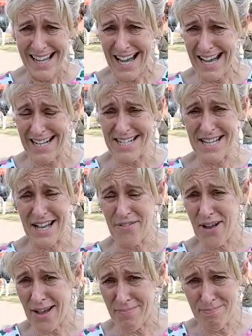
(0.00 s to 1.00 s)
And
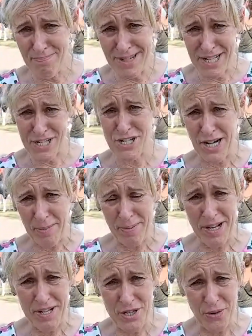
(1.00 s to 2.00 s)
I've literally
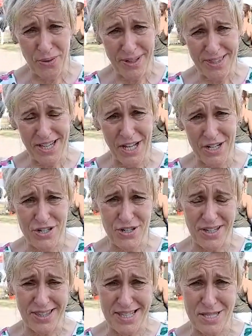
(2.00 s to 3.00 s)
been touring the
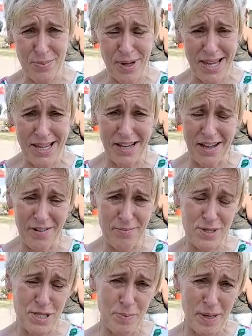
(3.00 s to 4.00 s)
country this week. I
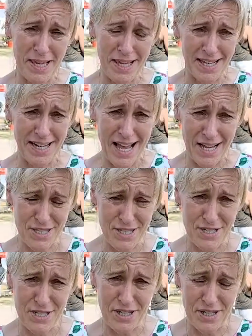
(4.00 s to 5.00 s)
was speaking at
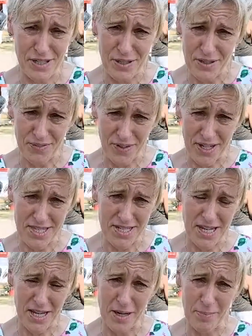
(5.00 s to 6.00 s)
Exeter
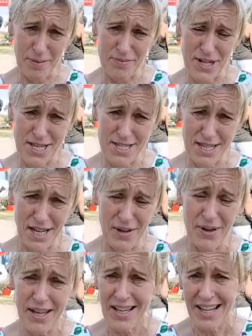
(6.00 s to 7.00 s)
University a couple of days ago,
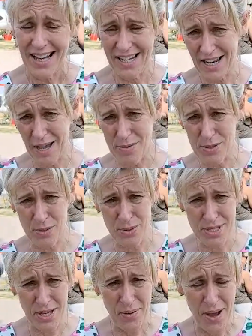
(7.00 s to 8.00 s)
and I was
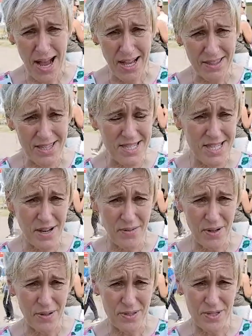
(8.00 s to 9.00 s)
also at the
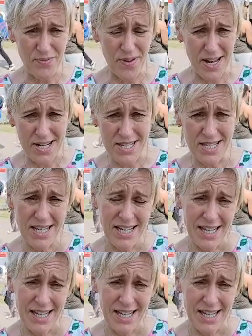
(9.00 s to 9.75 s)
Cereals event